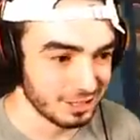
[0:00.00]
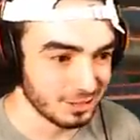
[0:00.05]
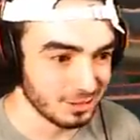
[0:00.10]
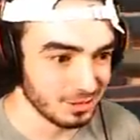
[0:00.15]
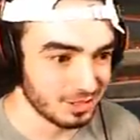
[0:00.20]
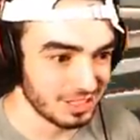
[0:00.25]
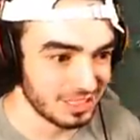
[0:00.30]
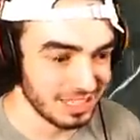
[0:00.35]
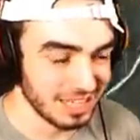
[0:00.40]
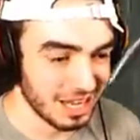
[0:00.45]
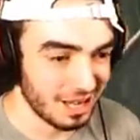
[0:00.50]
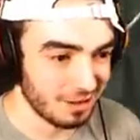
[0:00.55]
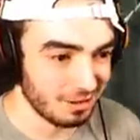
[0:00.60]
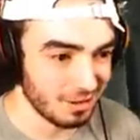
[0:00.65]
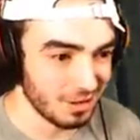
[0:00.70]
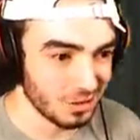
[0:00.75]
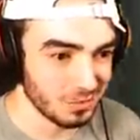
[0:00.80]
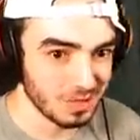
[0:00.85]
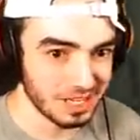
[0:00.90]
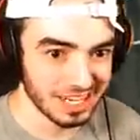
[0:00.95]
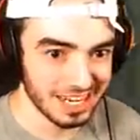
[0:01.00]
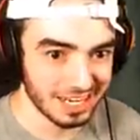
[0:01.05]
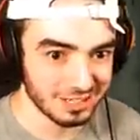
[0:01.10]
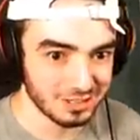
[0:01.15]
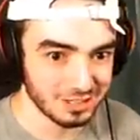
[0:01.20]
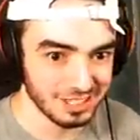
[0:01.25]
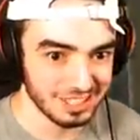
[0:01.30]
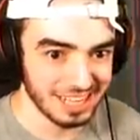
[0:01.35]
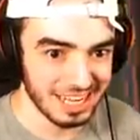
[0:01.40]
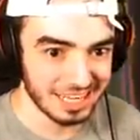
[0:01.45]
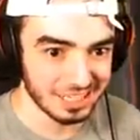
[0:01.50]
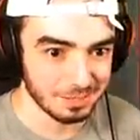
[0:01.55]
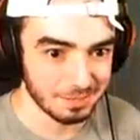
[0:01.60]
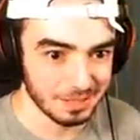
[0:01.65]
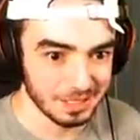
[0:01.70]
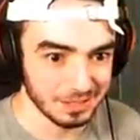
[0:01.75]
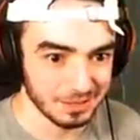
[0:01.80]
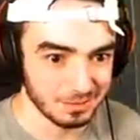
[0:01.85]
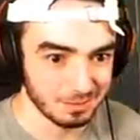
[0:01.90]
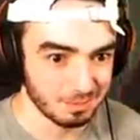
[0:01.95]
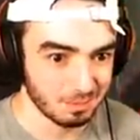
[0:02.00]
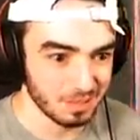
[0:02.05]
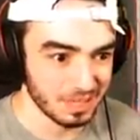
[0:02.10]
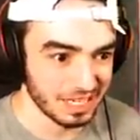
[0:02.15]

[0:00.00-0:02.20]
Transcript: go see how long we can actually last because we